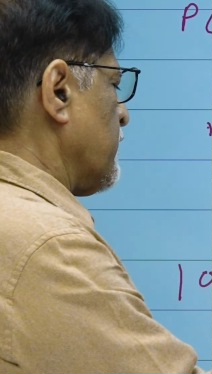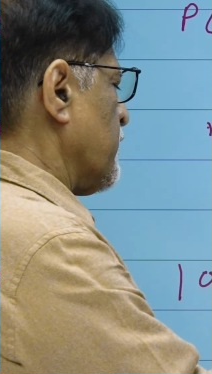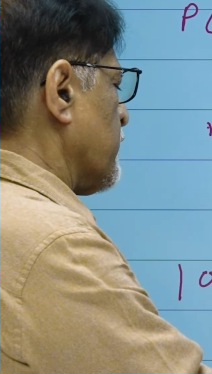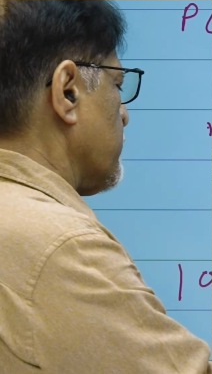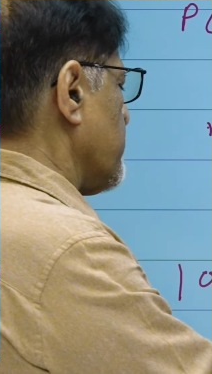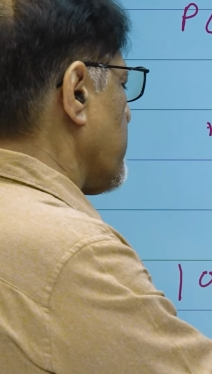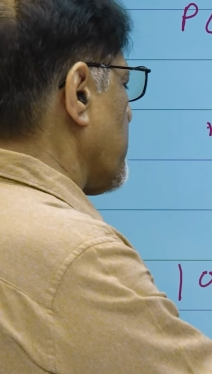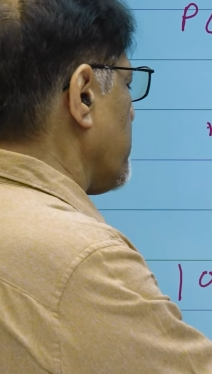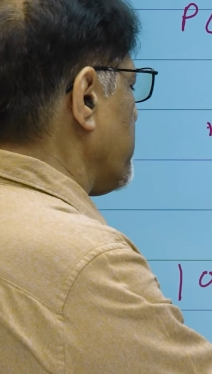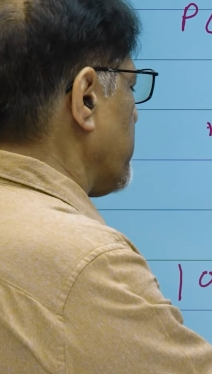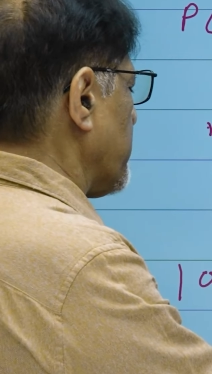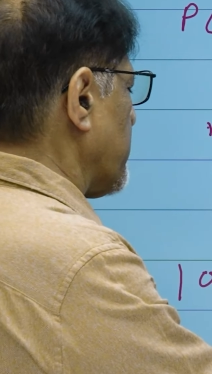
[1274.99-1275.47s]

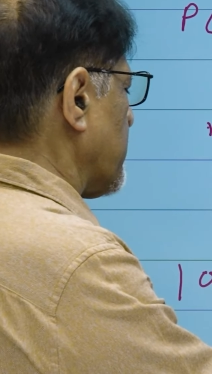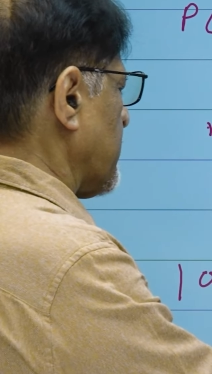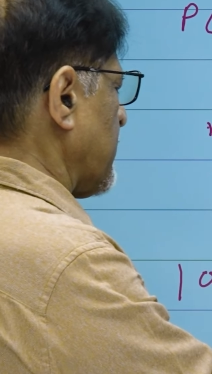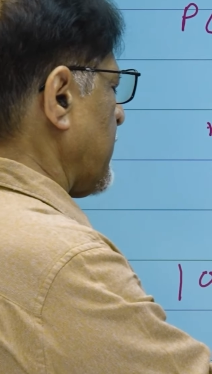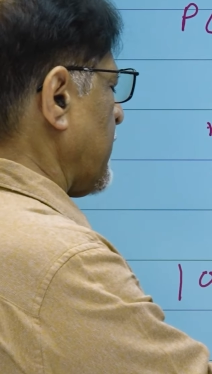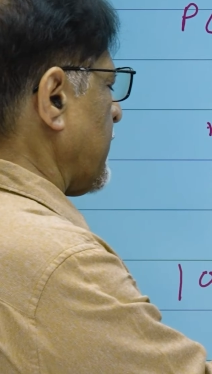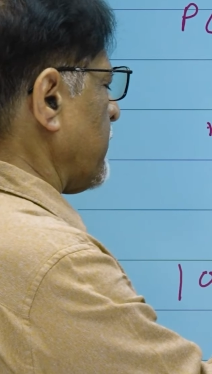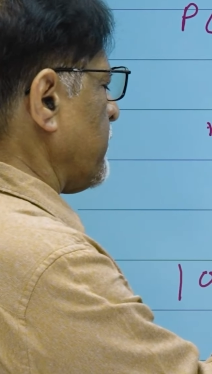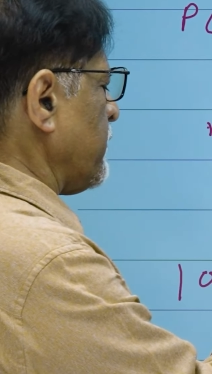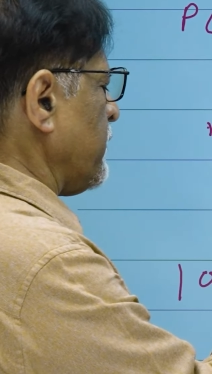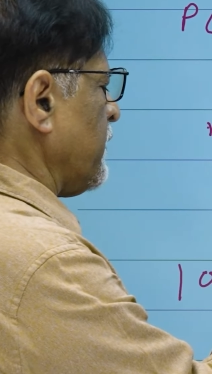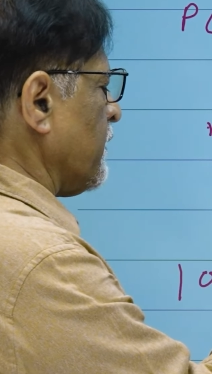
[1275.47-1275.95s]
Remember,
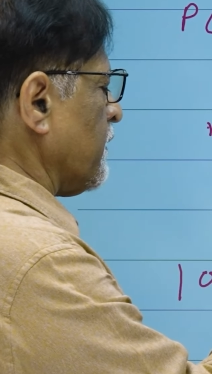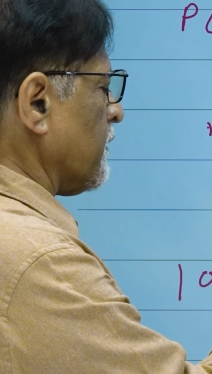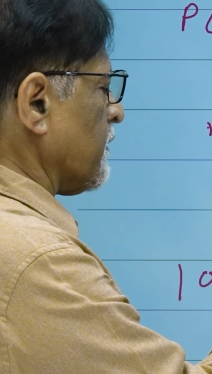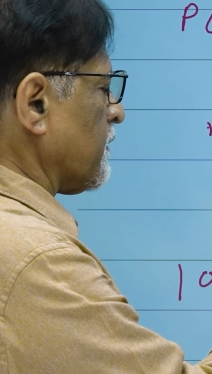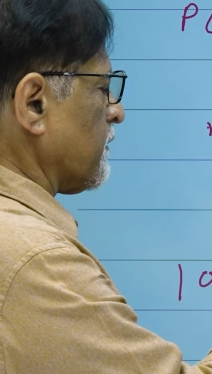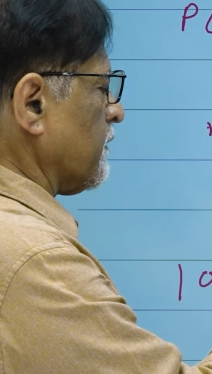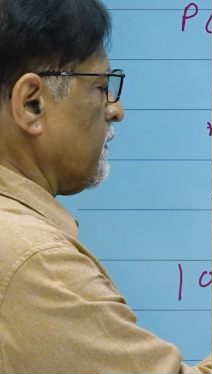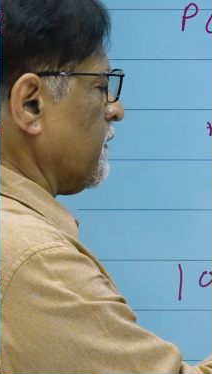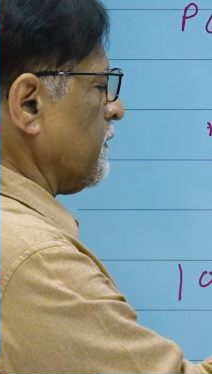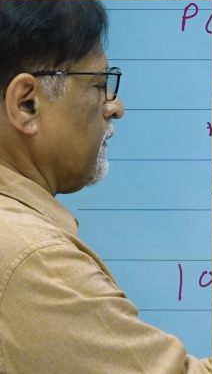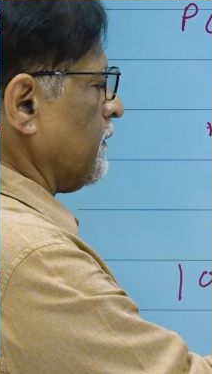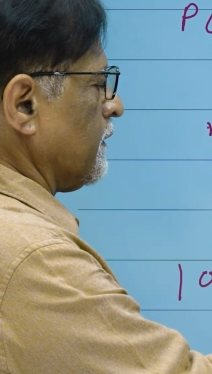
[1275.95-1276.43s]
I'm
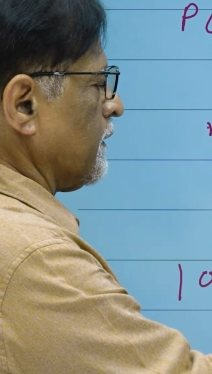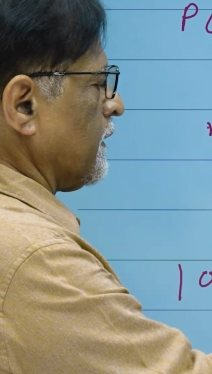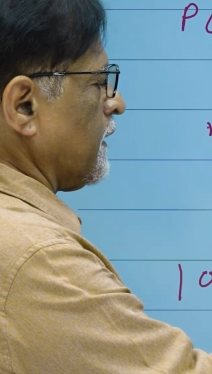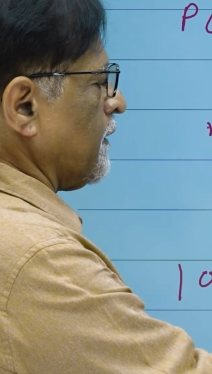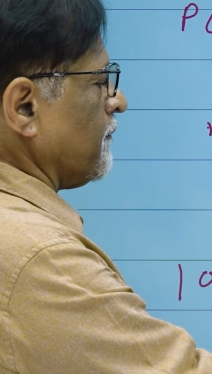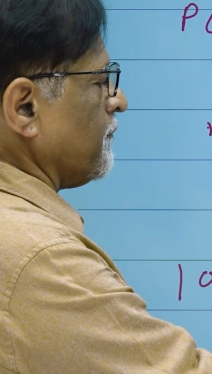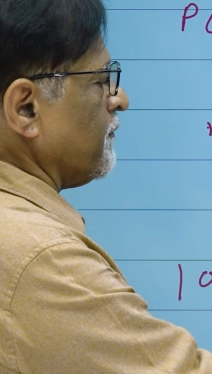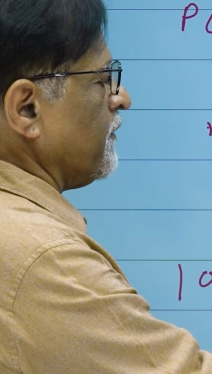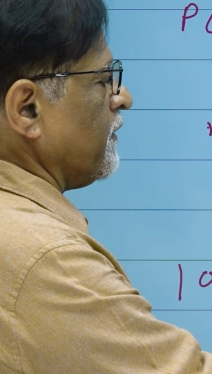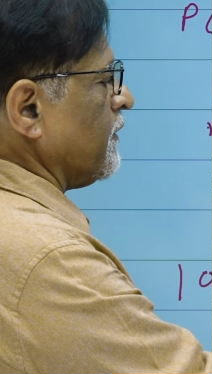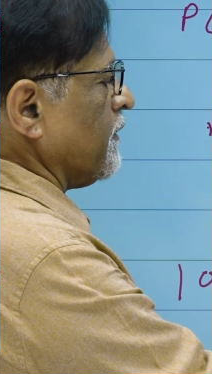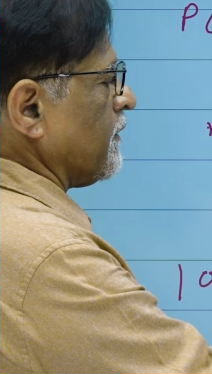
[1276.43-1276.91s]
here,
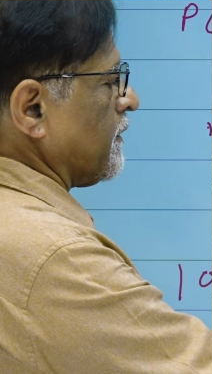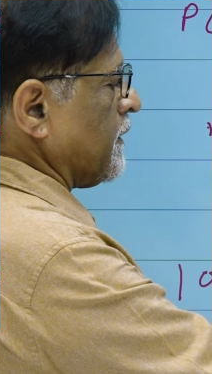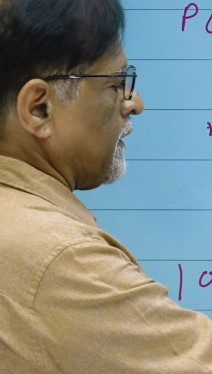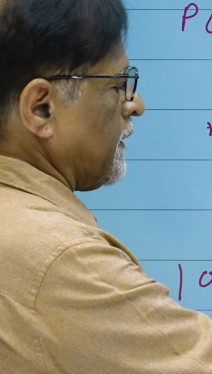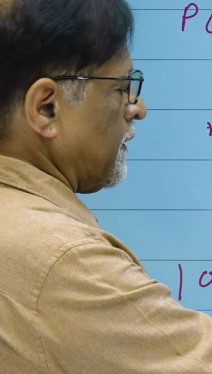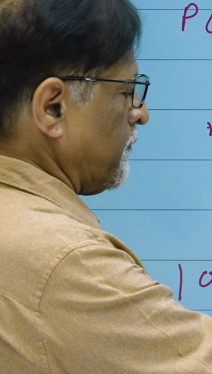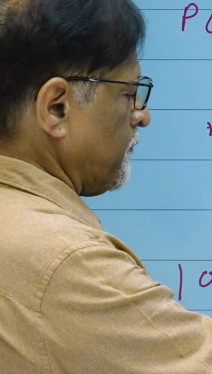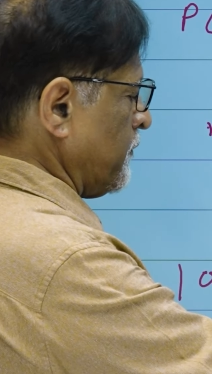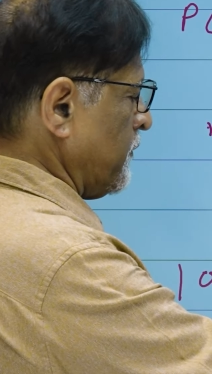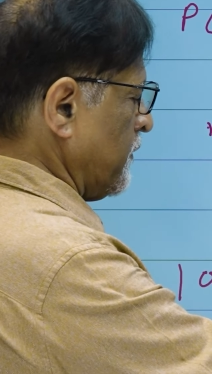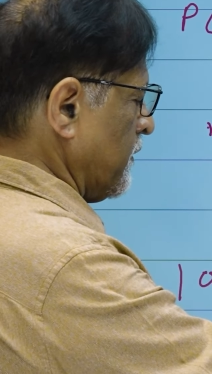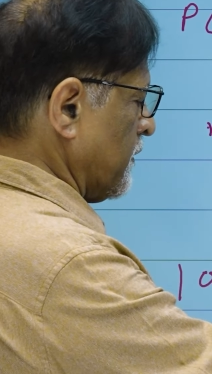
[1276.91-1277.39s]
I'm here,
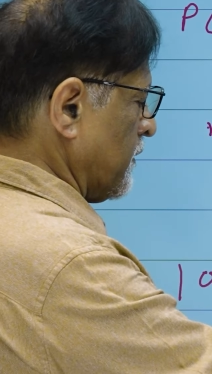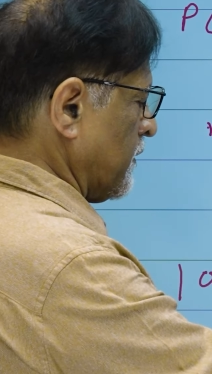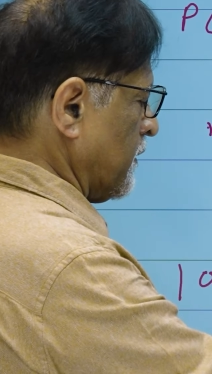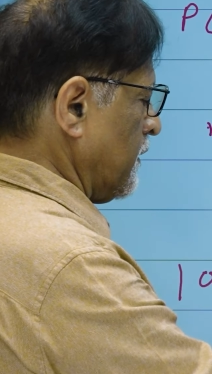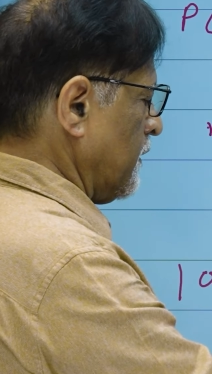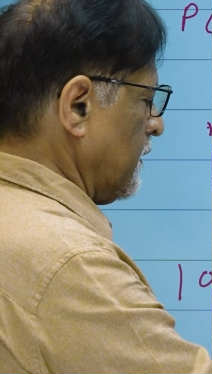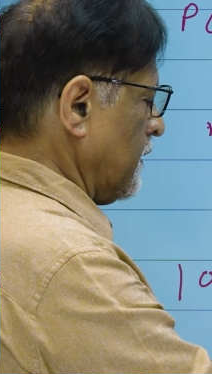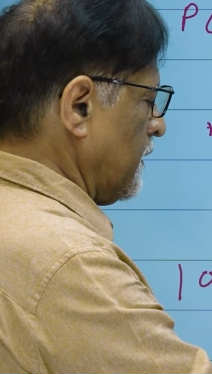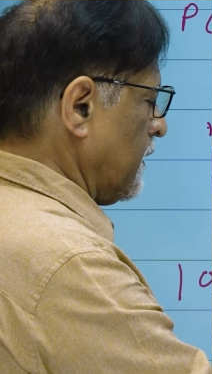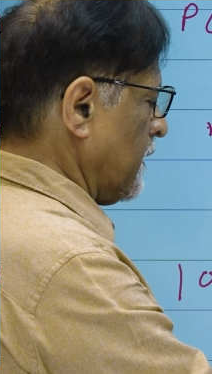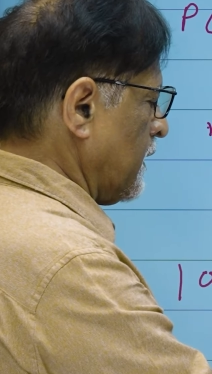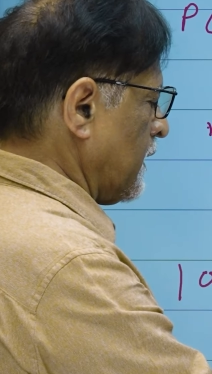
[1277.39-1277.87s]
I'm here,
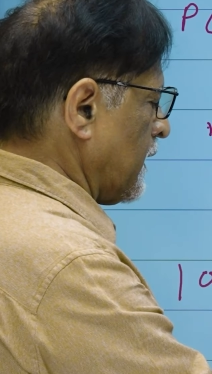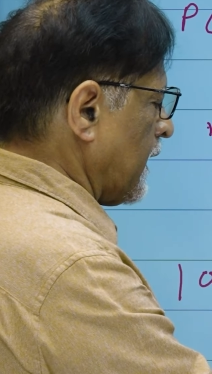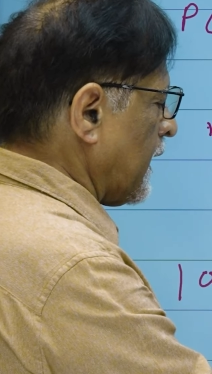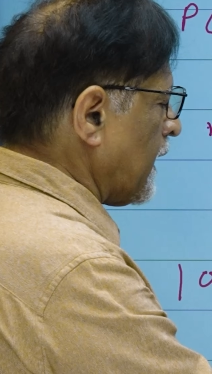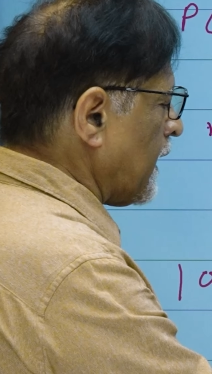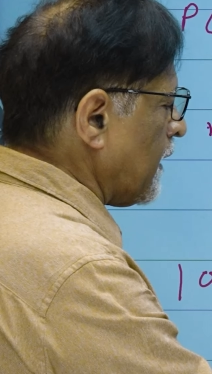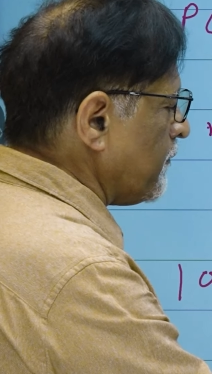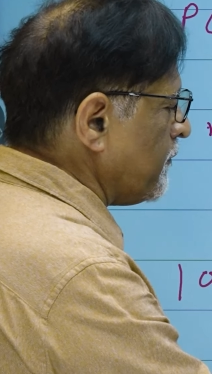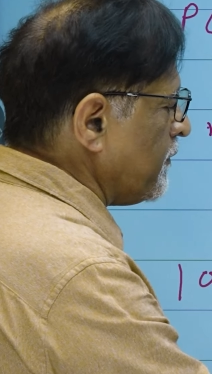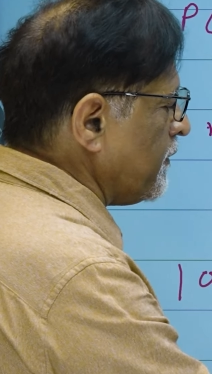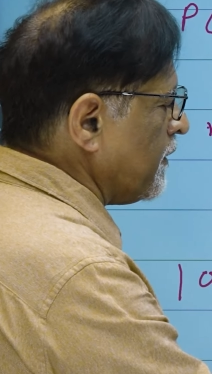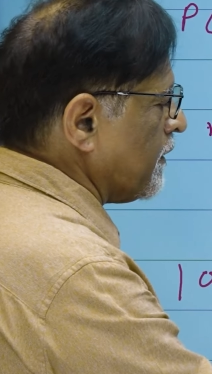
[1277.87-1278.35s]

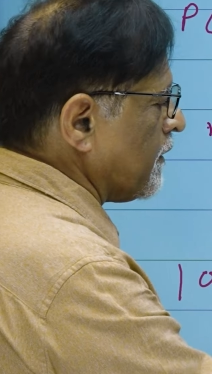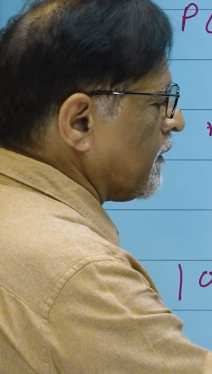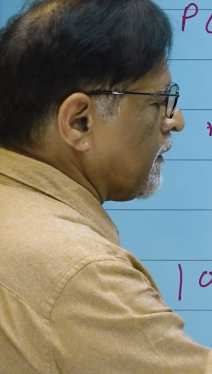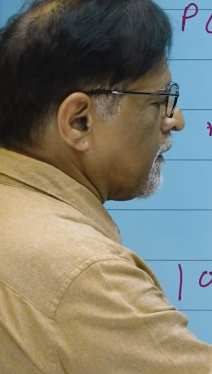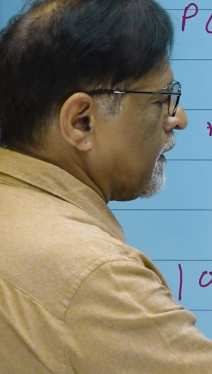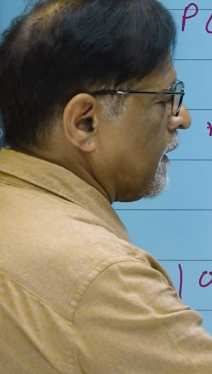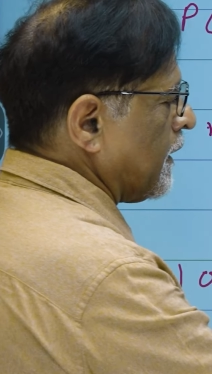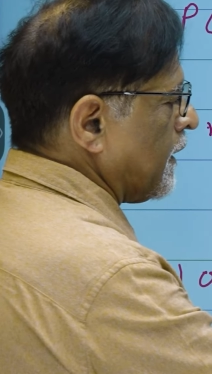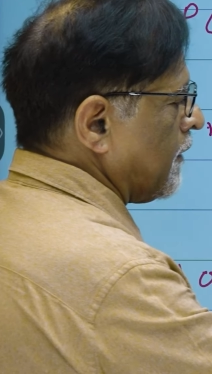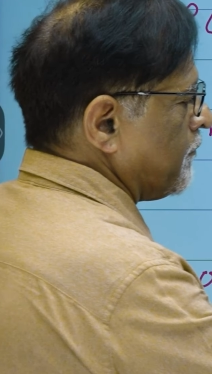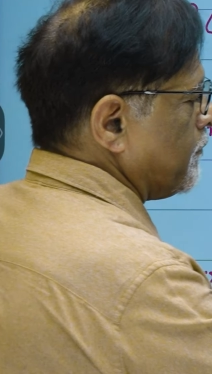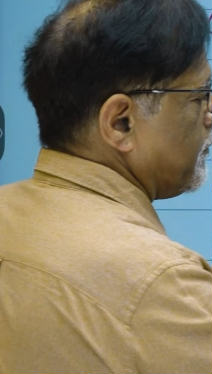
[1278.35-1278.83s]
I'm
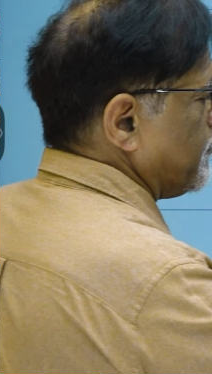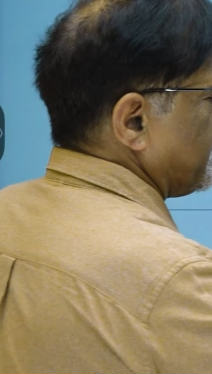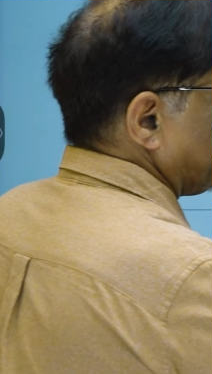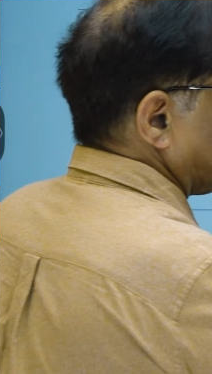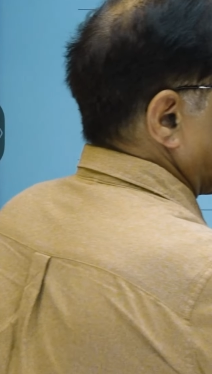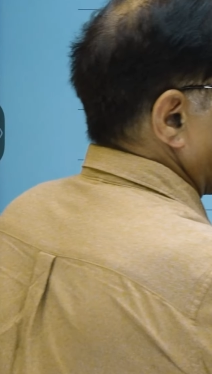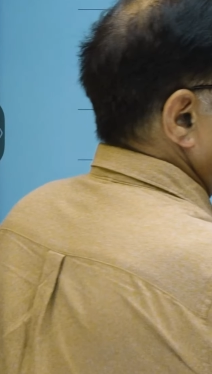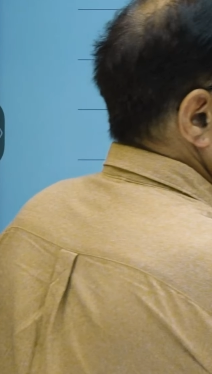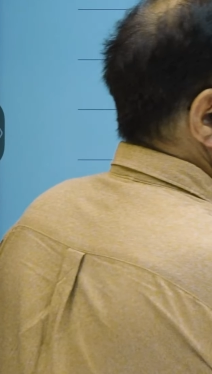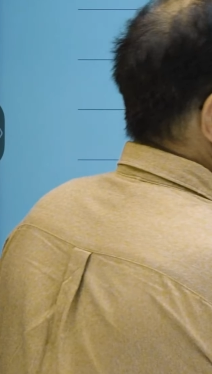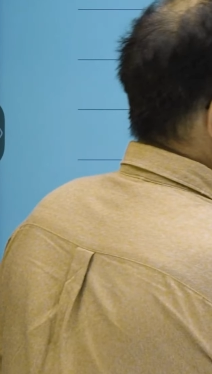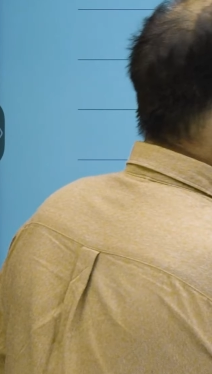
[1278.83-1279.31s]
here, I'm
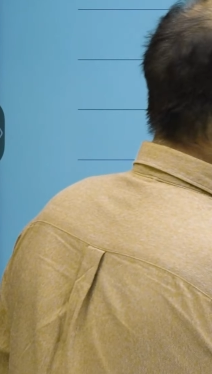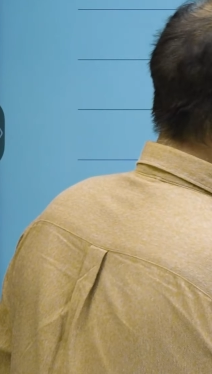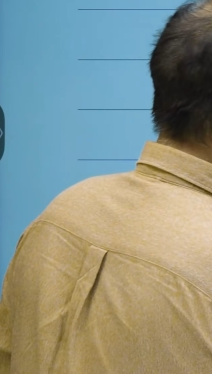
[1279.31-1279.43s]
here, I'm